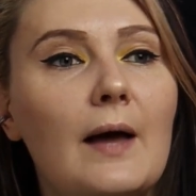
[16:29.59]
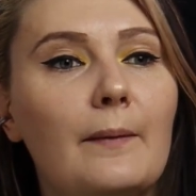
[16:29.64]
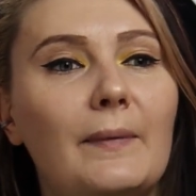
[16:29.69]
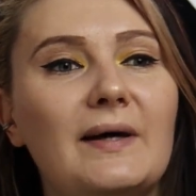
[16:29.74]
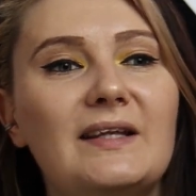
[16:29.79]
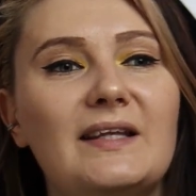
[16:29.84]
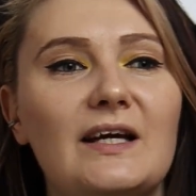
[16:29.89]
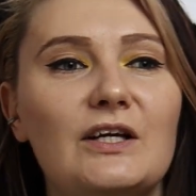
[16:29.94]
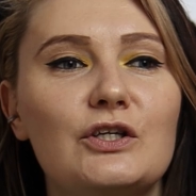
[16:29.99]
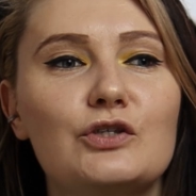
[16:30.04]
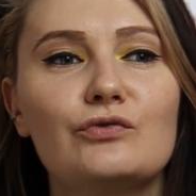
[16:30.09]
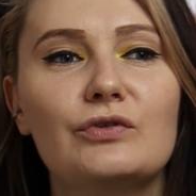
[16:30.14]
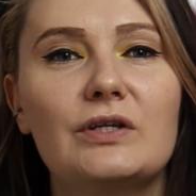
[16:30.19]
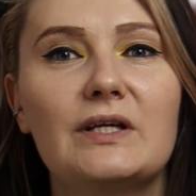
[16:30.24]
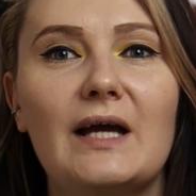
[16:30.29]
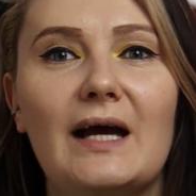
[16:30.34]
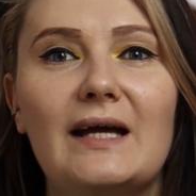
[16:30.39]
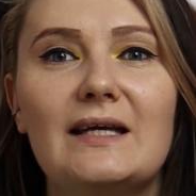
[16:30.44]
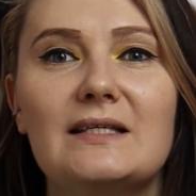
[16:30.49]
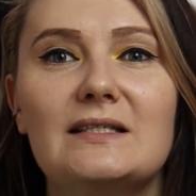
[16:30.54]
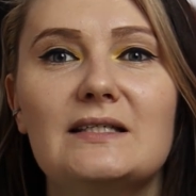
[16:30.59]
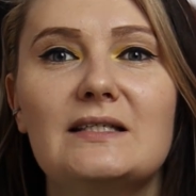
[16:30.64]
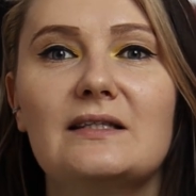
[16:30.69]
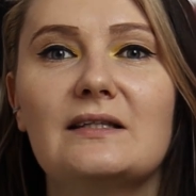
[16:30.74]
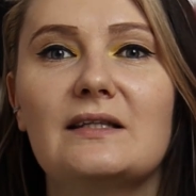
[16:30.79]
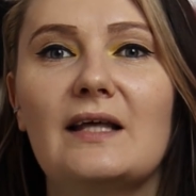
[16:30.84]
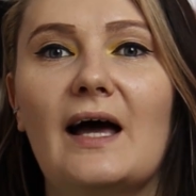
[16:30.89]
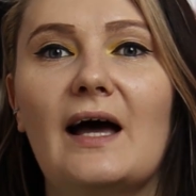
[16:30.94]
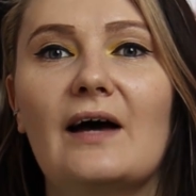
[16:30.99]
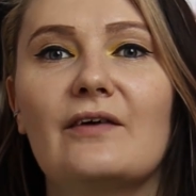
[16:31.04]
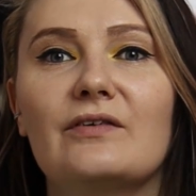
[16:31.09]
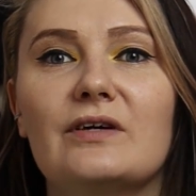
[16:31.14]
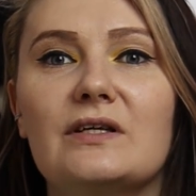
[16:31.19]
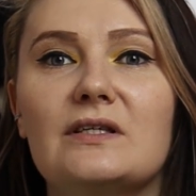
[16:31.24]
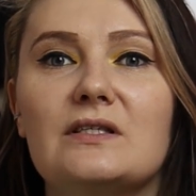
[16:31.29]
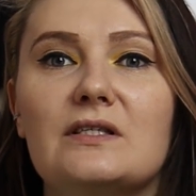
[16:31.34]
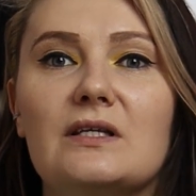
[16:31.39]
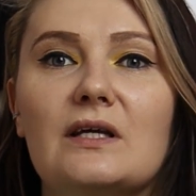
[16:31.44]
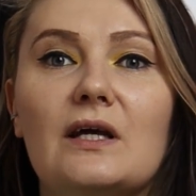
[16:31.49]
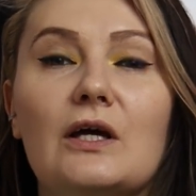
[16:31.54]
But actually I didn't have
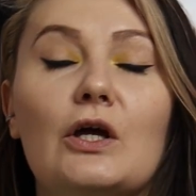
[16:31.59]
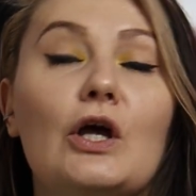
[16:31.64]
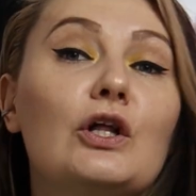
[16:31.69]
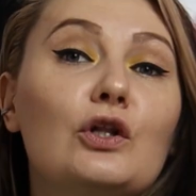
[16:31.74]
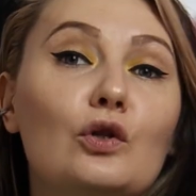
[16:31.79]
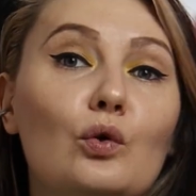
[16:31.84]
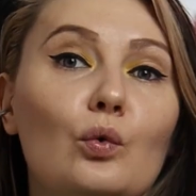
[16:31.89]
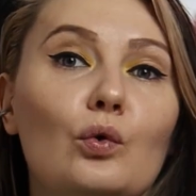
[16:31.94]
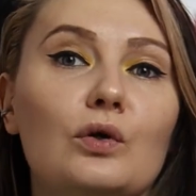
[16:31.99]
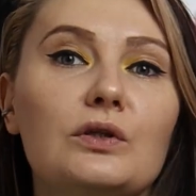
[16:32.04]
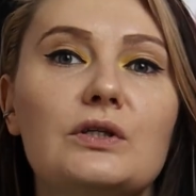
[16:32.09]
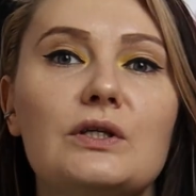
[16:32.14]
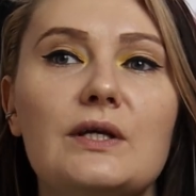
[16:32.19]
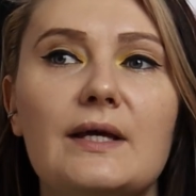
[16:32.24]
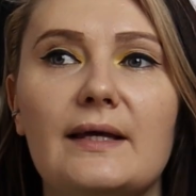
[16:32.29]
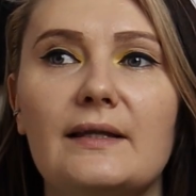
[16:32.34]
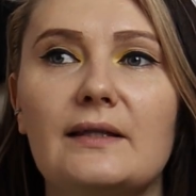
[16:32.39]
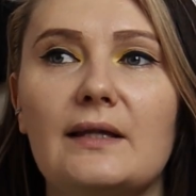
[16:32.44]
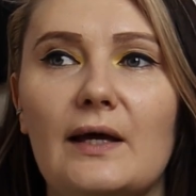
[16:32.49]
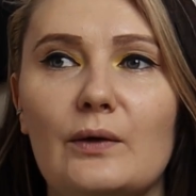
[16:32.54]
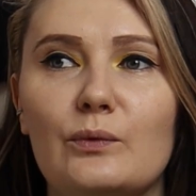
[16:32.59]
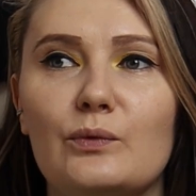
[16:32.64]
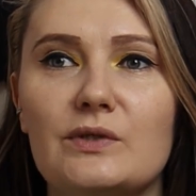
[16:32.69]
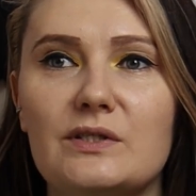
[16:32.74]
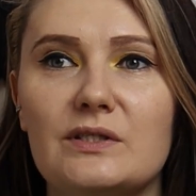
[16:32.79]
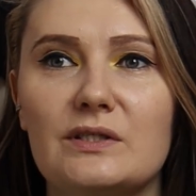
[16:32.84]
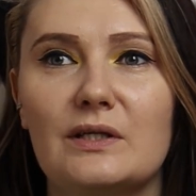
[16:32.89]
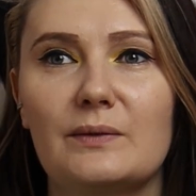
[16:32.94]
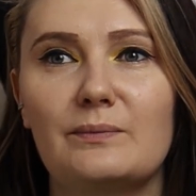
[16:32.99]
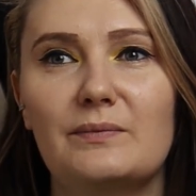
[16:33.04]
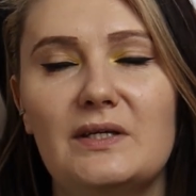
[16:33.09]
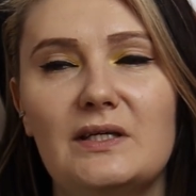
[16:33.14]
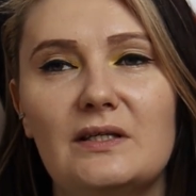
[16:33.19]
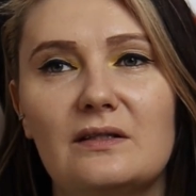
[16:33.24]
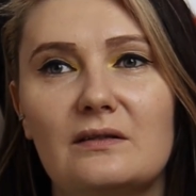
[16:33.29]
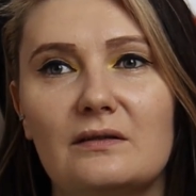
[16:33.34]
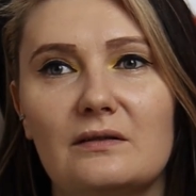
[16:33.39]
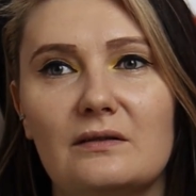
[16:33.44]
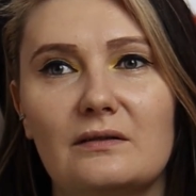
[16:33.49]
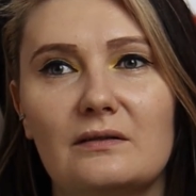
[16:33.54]
it a lot, and I was a
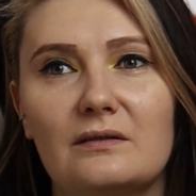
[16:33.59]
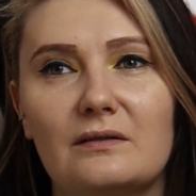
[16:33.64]
bit